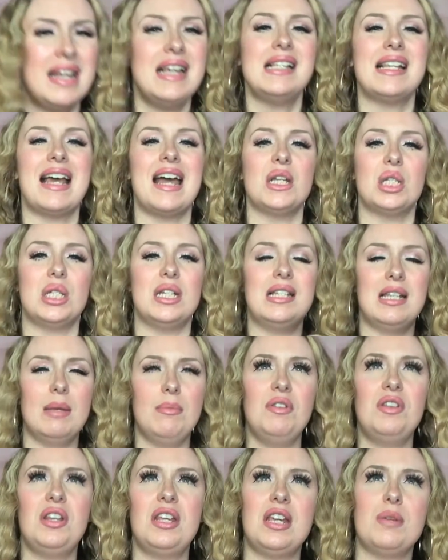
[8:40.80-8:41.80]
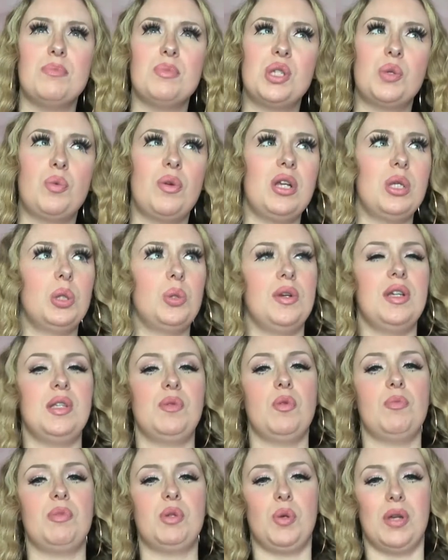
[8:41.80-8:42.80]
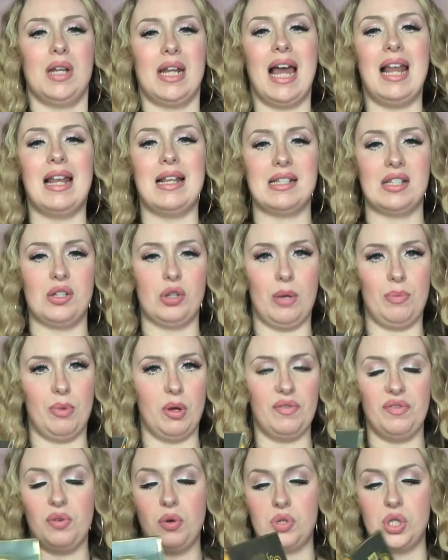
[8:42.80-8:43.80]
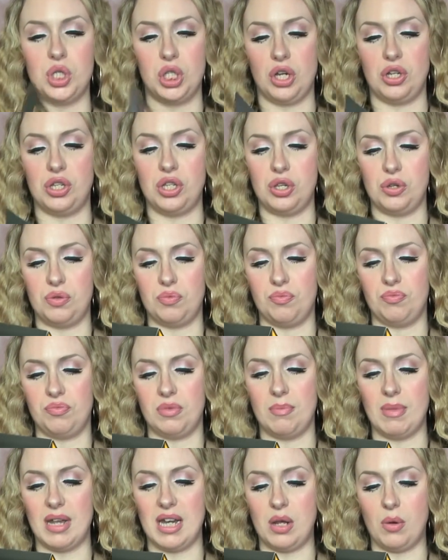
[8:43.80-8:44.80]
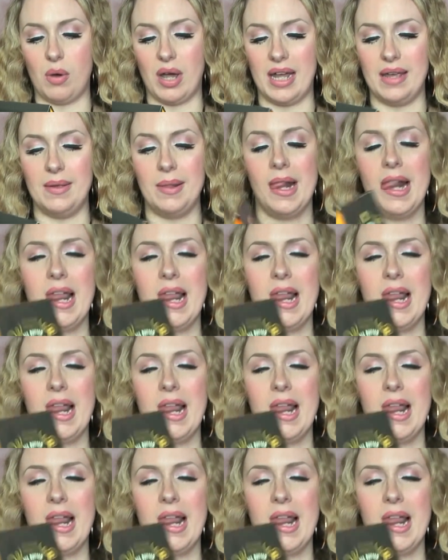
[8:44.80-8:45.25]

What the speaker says: these, actually, some of the sweet treats were between Alex and I, but I thought I'd show you them anyway.